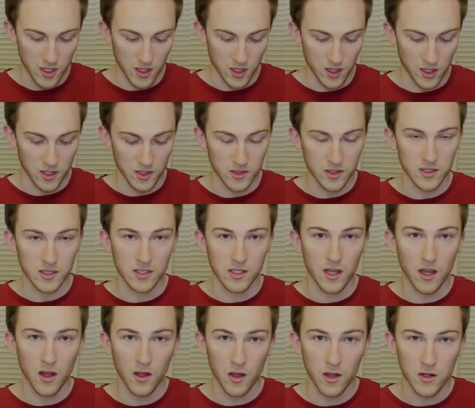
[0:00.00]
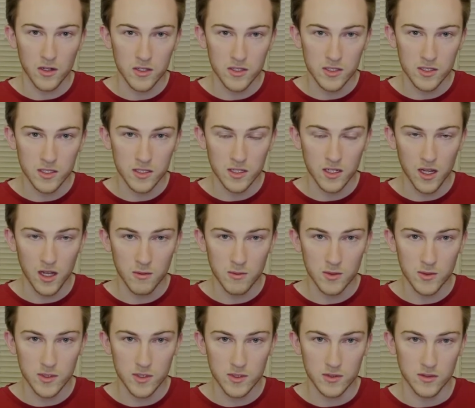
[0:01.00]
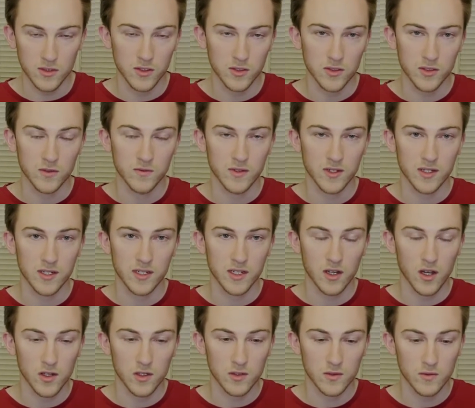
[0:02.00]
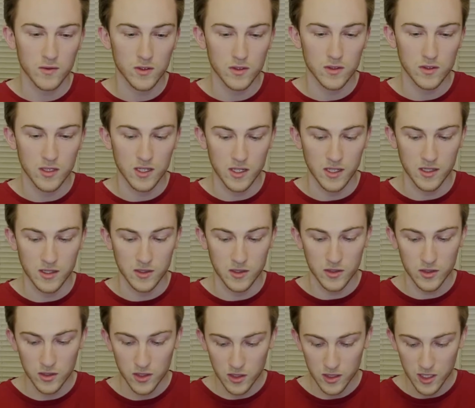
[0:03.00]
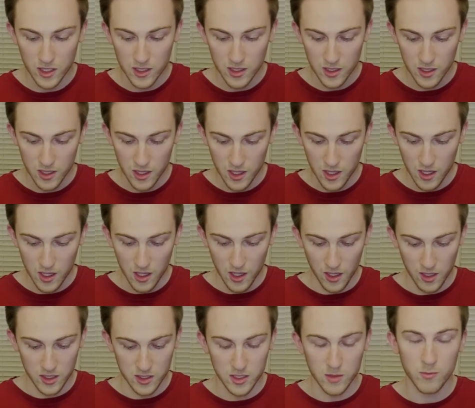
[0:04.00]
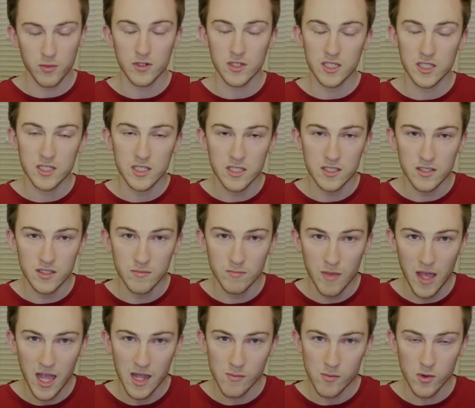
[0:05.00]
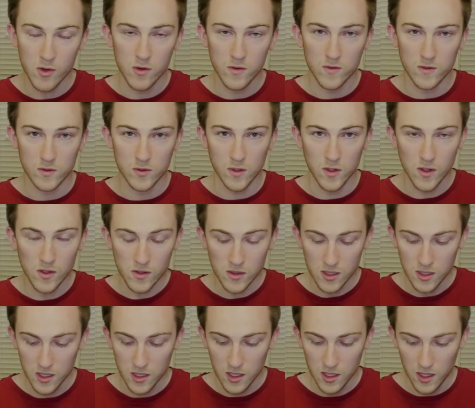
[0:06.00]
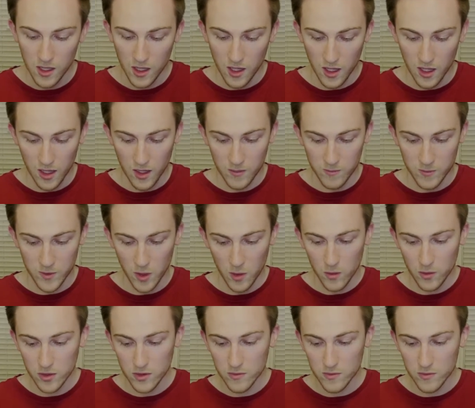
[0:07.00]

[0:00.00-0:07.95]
The cards that it comes with are also very colorful and good looking. It's a pretty decent map overall. The only